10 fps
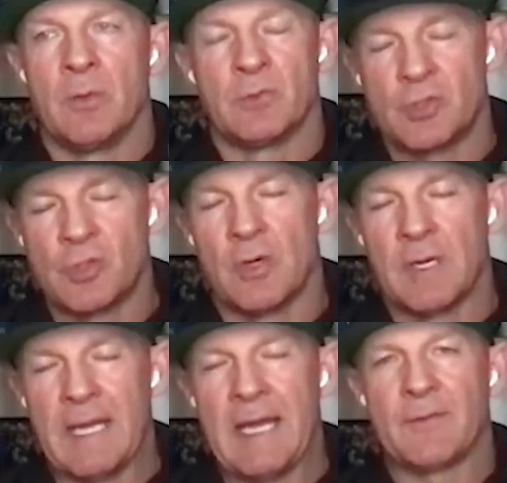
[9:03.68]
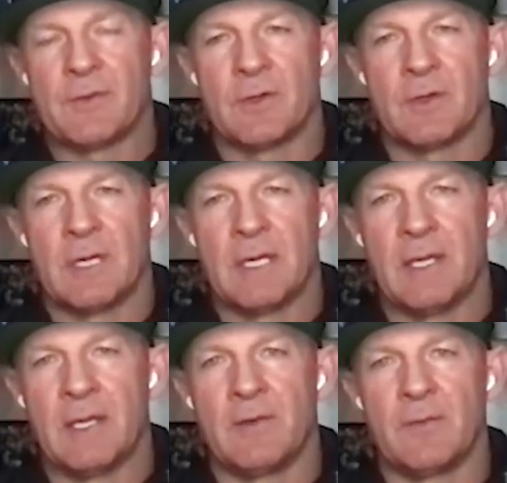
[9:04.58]
was shortly after
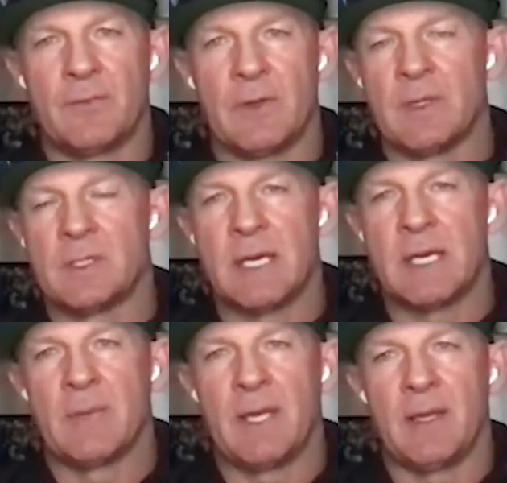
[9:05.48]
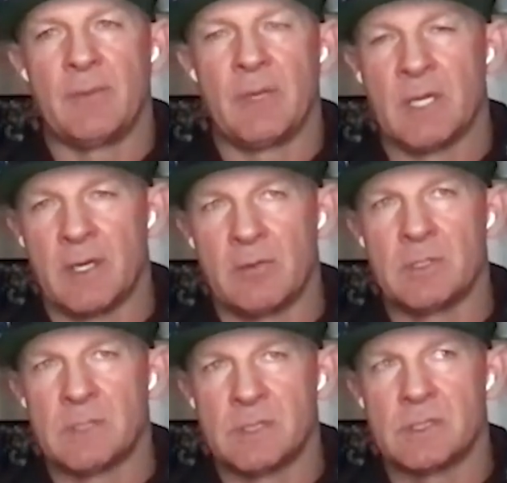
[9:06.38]
at the time I had, my daughter
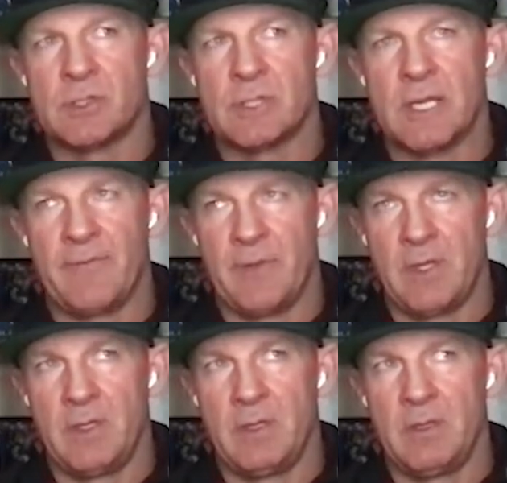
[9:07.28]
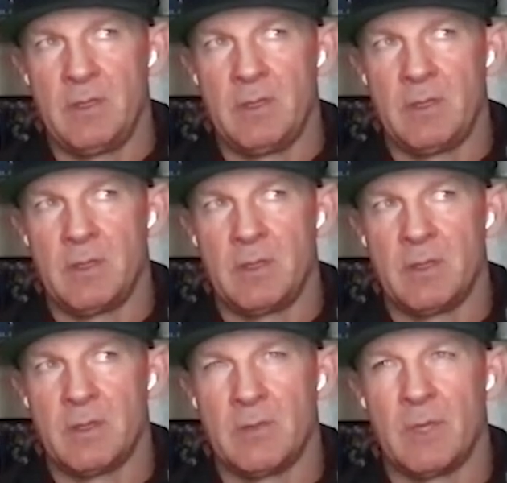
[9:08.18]
was 7
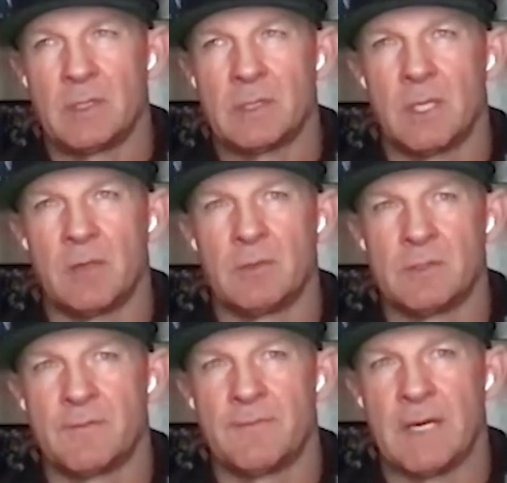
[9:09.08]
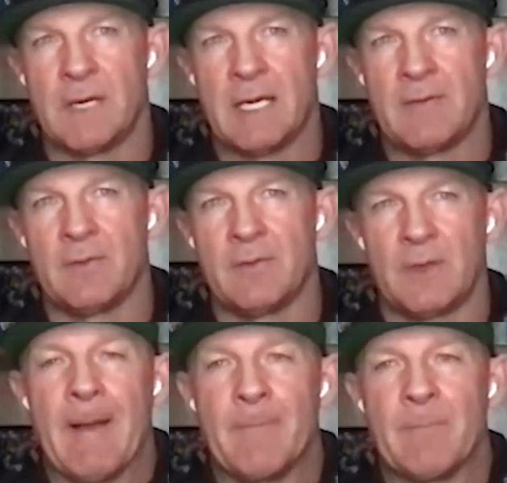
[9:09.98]
and my son was 5.
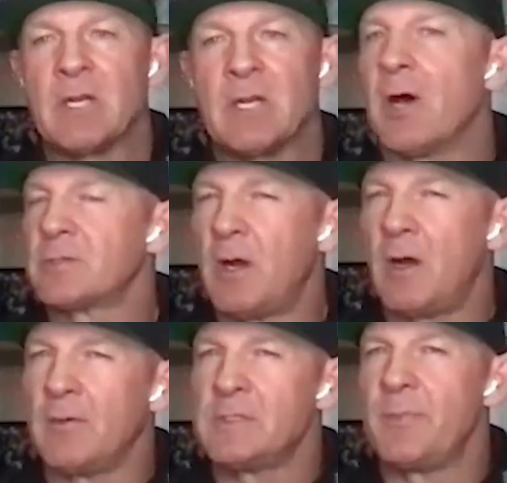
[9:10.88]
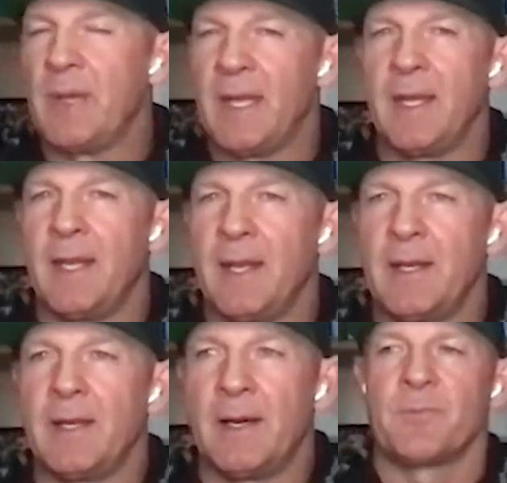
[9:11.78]
My daughter's always
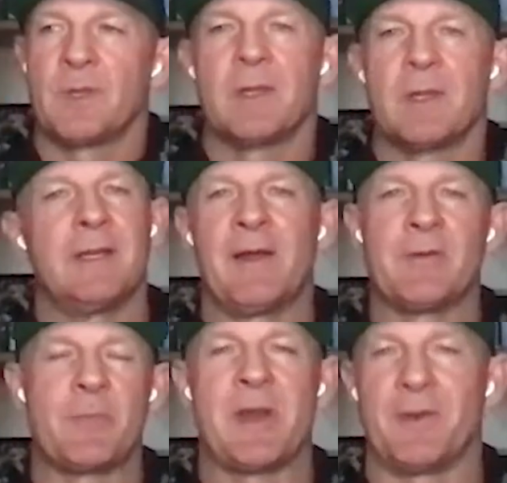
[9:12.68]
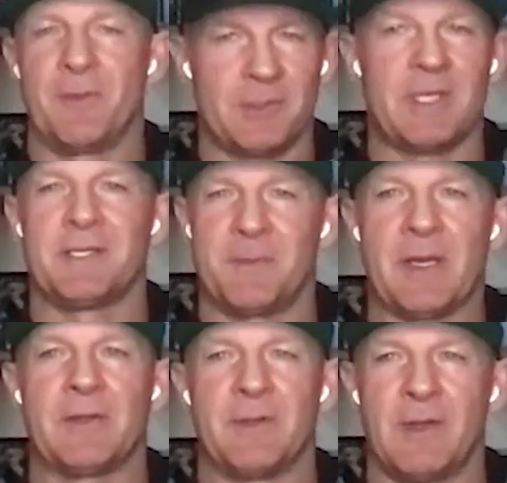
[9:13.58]
been, and now every parent will say this
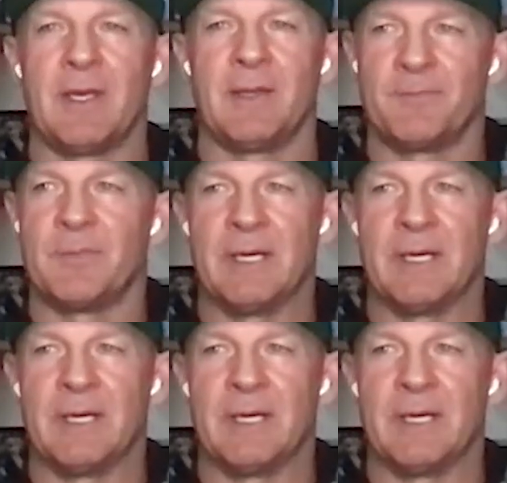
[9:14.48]
about their kid,